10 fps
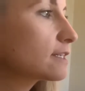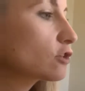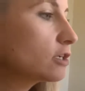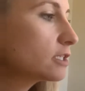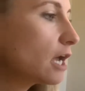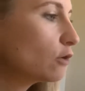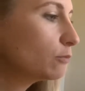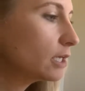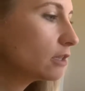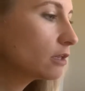It's going to tell
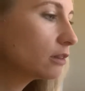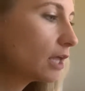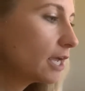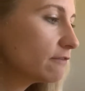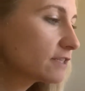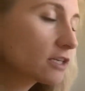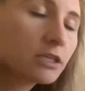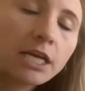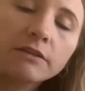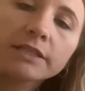me the life, it's going
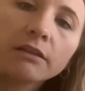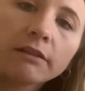to tell us the